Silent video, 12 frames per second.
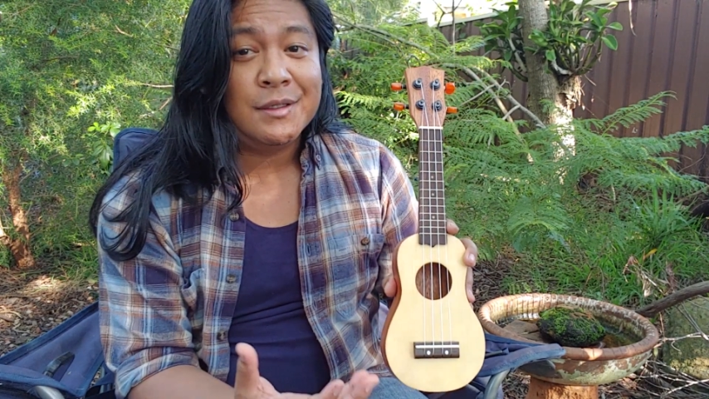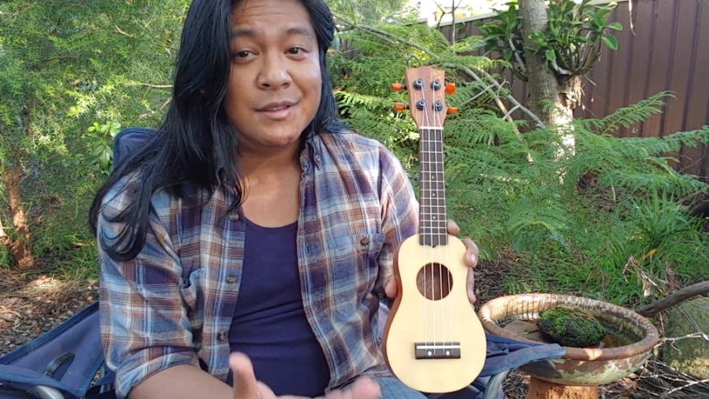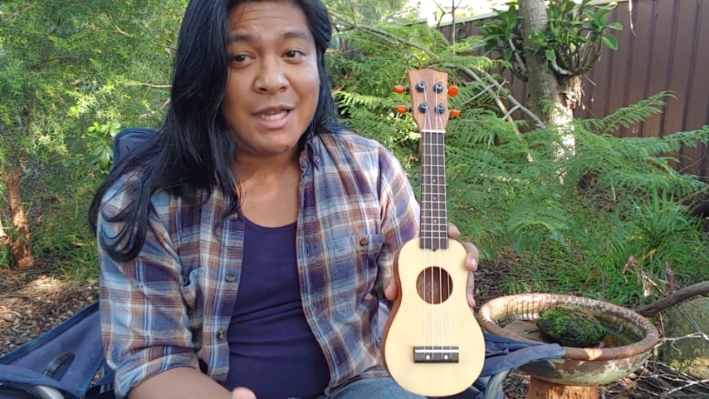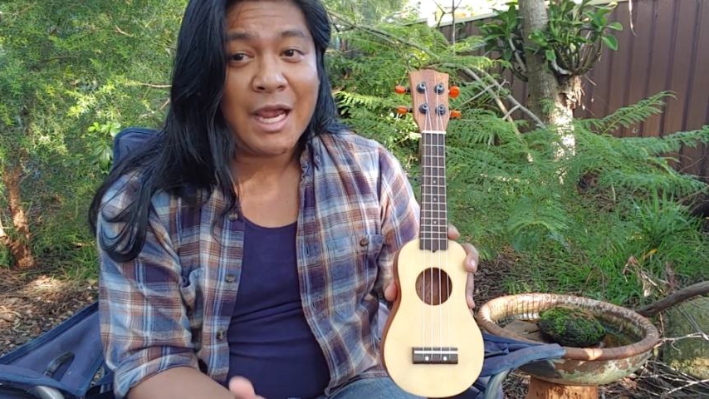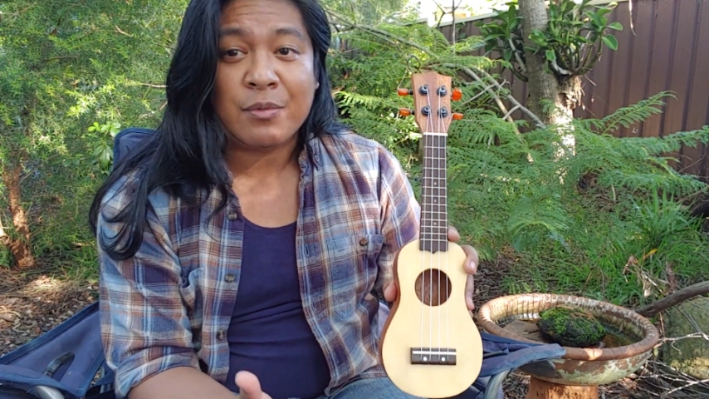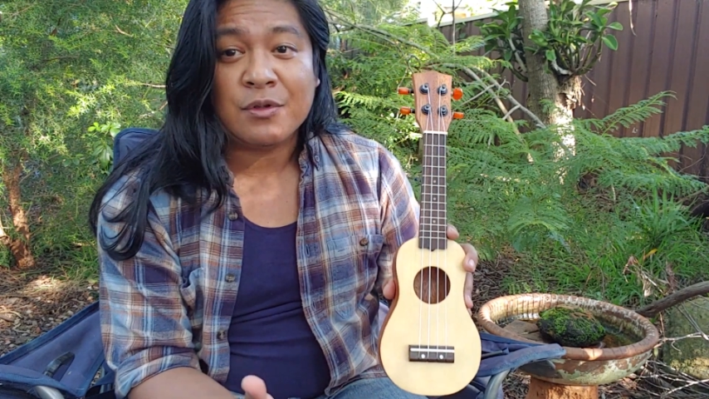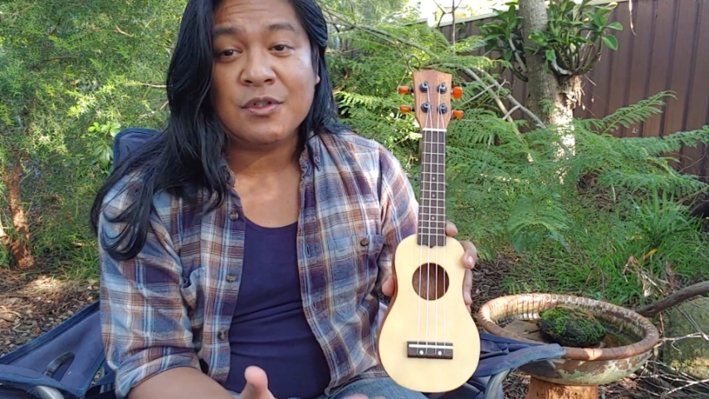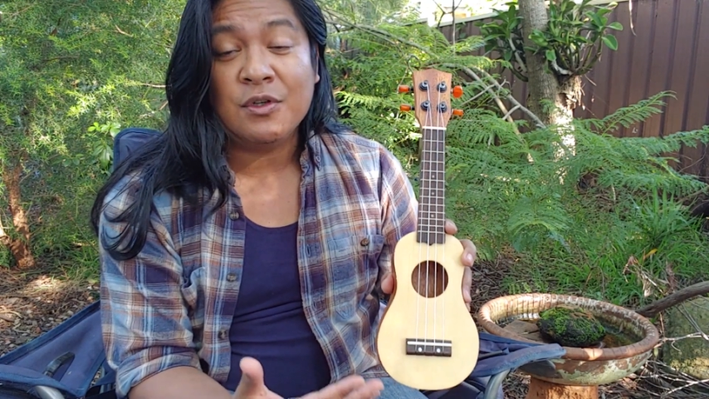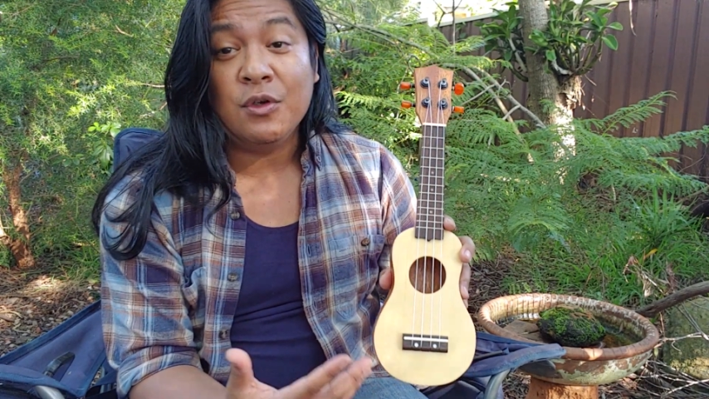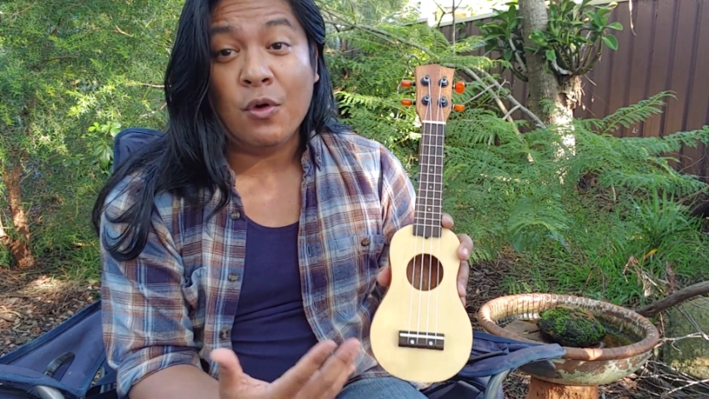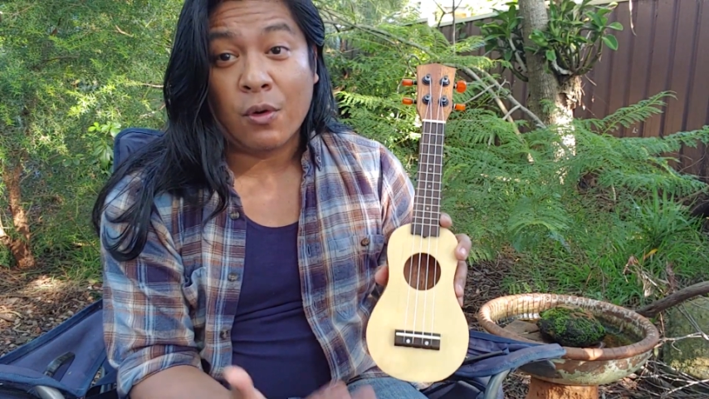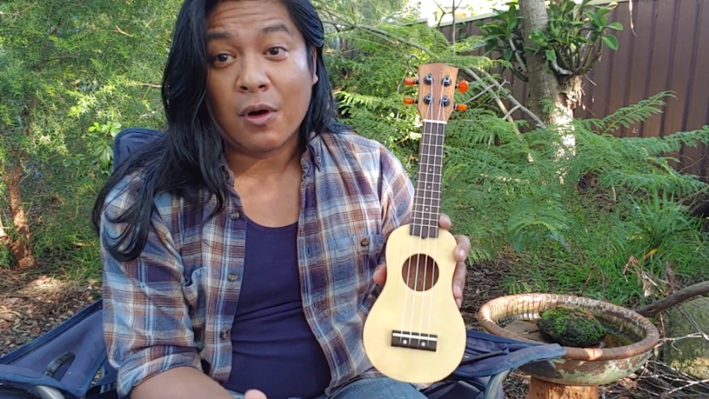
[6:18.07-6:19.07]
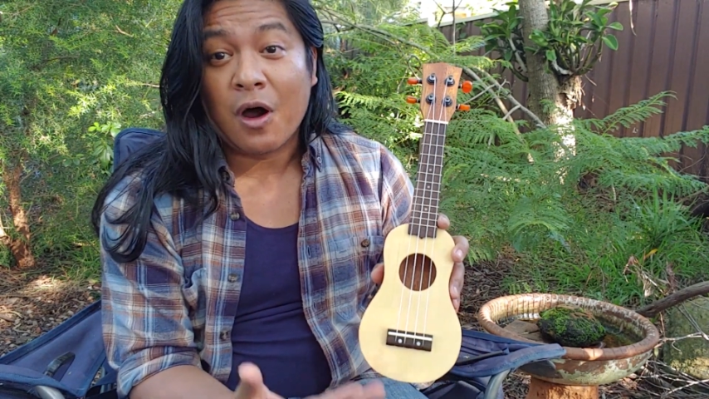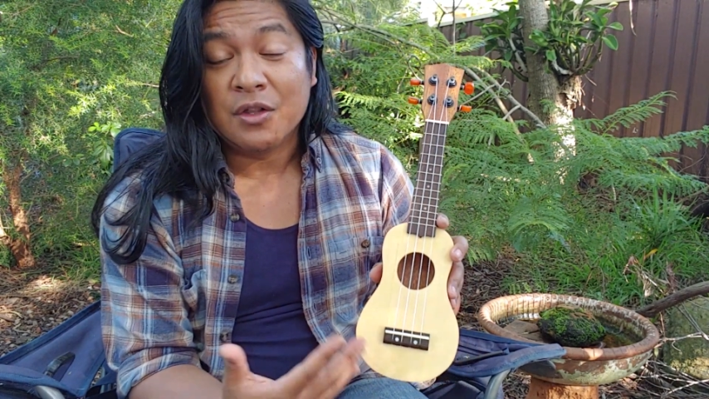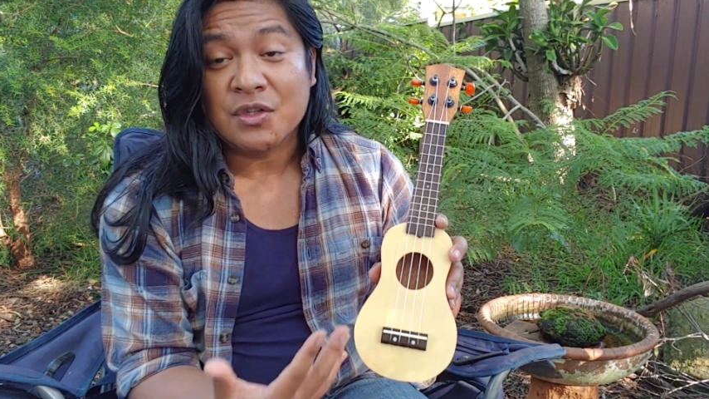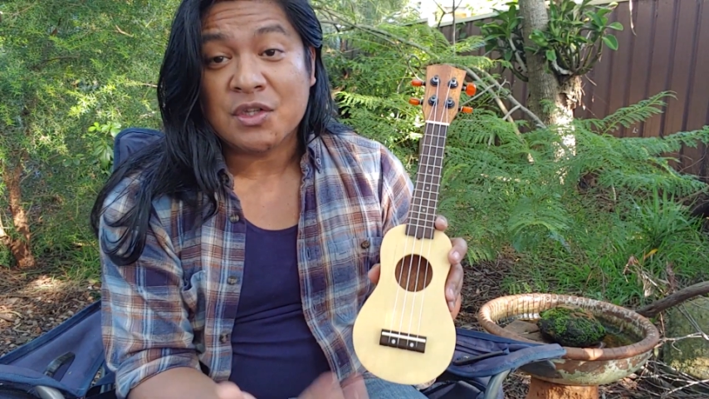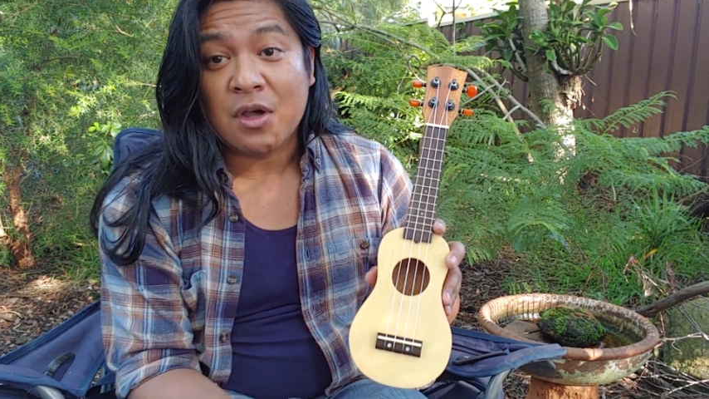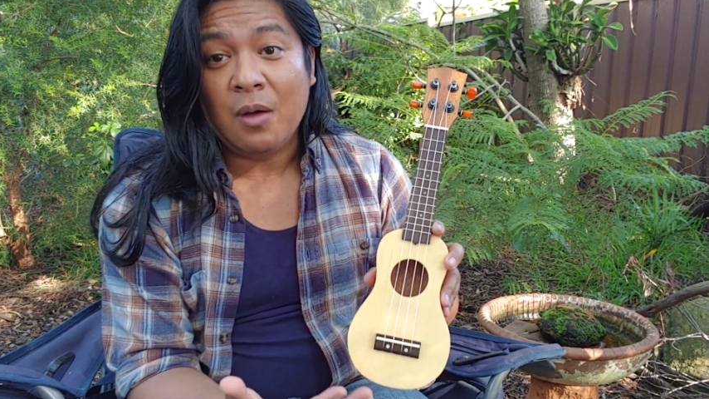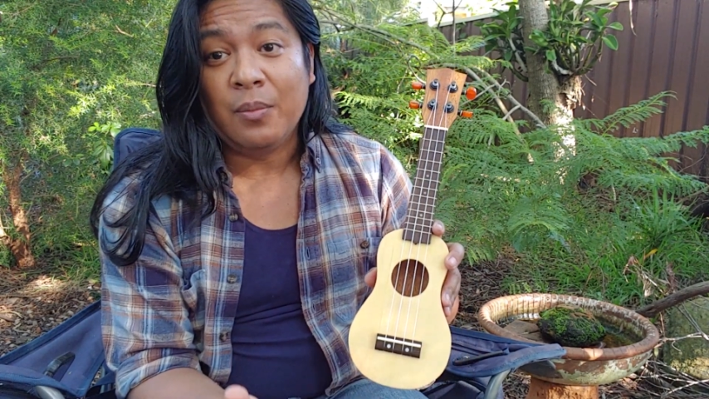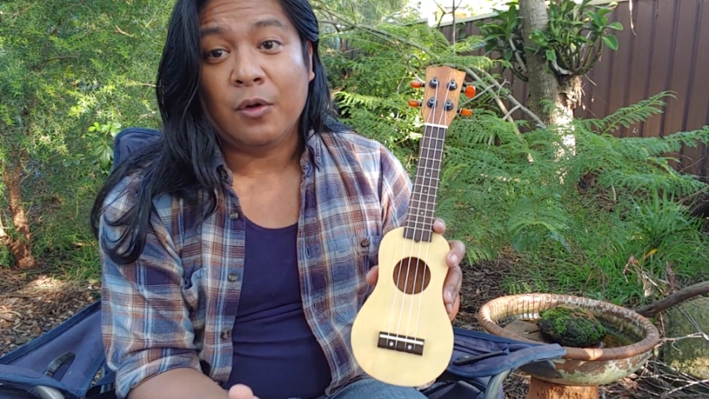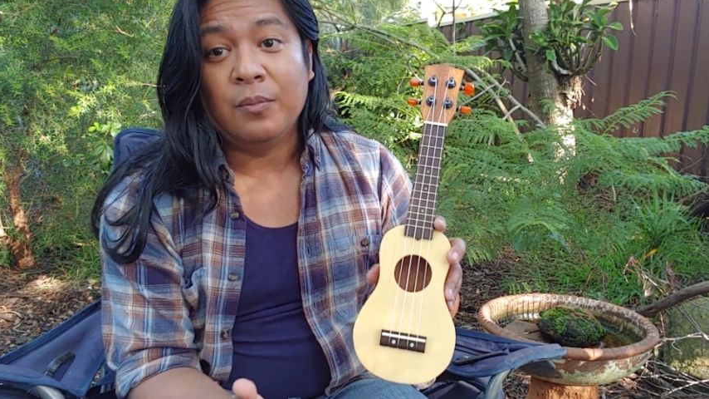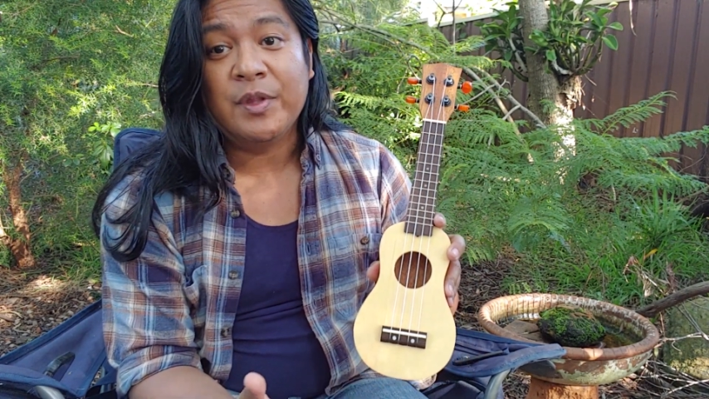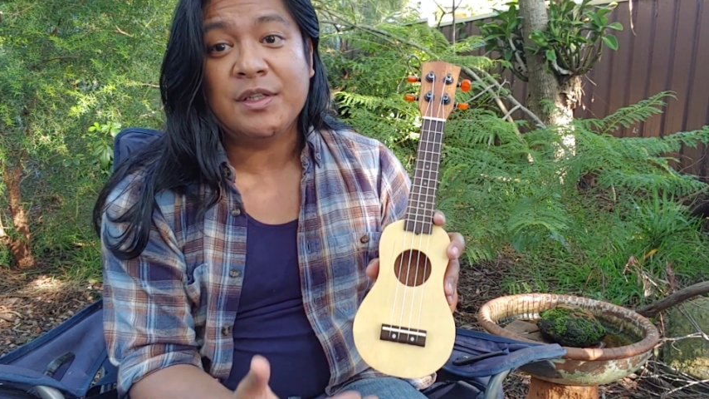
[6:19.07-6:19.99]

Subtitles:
and depth to your ensemble.